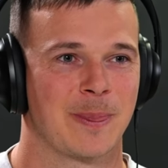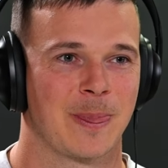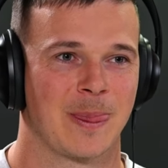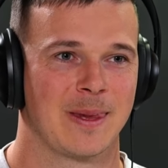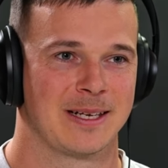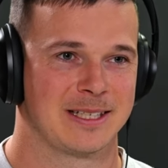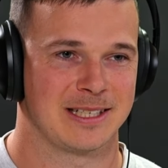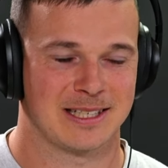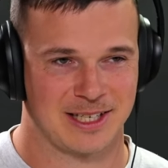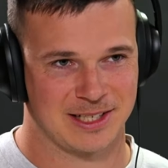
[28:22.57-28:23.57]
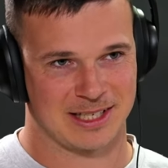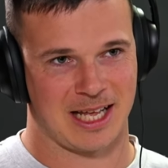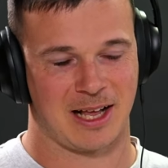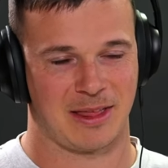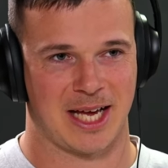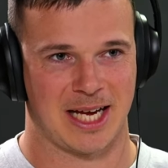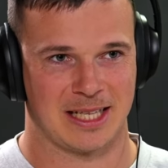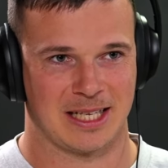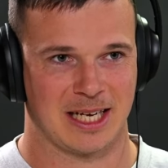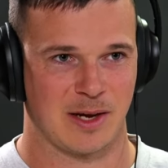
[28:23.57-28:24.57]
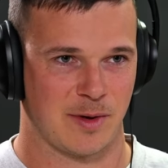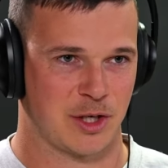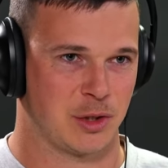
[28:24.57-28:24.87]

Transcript: Uh-huh. Just things like that. Like if we're